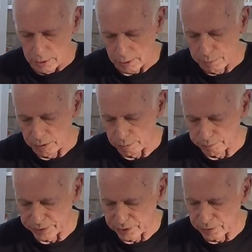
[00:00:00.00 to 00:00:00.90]
Now, people
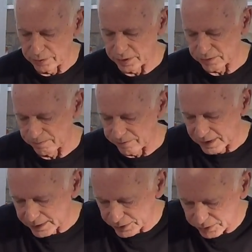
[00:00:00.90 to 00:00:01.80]
have been doing this for
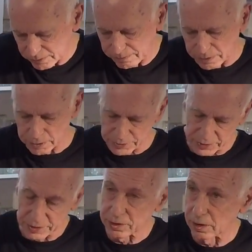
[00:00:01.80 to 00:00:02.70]
thousands of years.
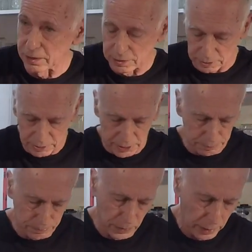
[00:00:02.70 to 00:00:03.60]
They started doing
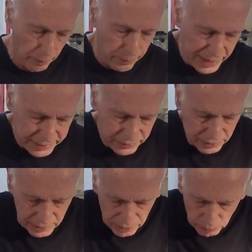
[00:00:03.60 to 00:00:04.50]
it back in the
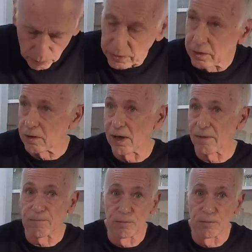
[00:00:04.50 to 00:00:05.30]
day when we didn't have